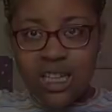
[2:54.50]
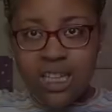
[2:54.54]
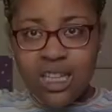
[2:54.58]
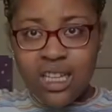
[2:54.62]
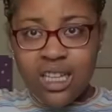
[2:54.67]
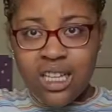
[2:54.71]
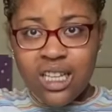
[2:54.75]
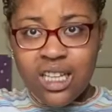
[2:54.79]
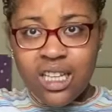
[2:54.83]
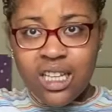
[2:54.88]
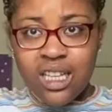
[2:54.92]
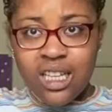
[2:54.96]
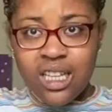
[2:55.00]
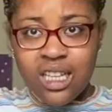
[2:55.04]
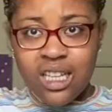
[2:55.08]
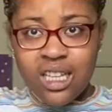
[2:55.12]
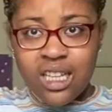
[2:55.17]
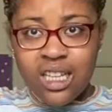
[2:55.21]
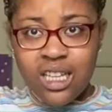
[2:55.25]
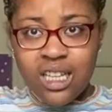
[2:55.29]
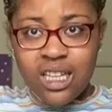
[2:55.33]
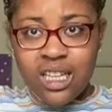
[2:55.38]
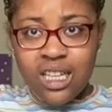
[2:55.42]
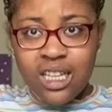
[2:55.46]

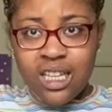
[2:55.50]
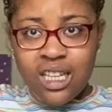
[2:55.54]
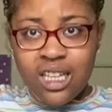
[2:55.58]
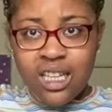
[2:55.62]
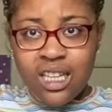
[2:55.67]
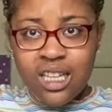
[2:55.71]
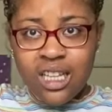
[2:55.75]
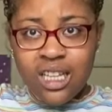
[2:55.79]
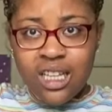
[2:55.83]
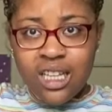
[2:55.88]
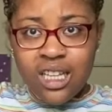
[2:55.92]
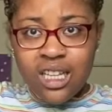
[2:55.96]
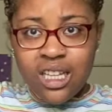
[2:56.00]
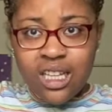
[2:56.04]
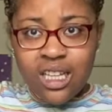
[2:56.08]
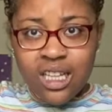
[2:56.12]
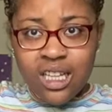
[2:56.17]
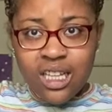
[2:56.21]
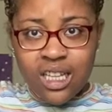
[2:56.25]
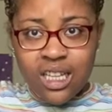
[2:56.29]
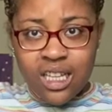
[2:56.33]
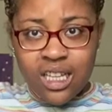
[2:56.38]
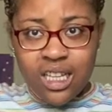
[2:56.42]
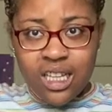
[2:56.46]

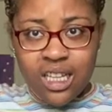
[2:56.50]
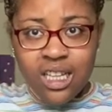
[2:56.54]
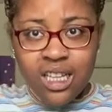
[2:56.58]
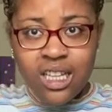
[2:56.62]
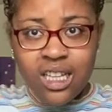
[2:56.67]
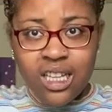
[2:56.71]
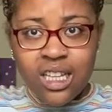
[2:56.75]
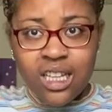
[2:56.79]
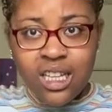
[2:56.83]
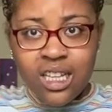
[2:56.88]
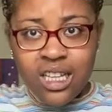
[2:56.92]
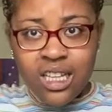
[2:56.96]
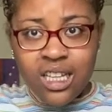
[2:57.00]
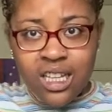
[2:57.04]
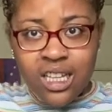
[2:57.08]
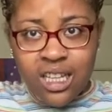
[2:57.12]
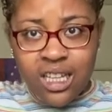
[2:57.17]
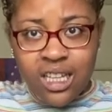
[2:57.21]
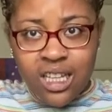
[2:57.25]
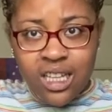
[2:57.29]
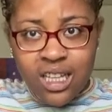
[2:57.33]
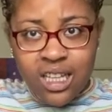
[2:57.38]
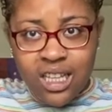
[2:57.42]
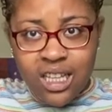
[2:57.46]

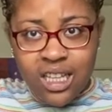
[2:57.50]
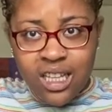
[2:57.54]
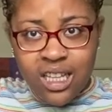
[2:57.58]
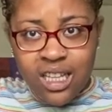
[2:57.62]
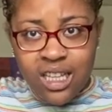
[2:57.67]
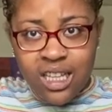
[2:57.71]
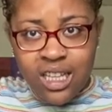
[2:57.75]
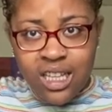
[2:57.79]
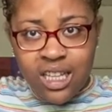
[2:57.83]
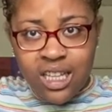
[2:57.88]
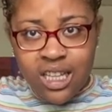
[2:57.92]
(no one is talking)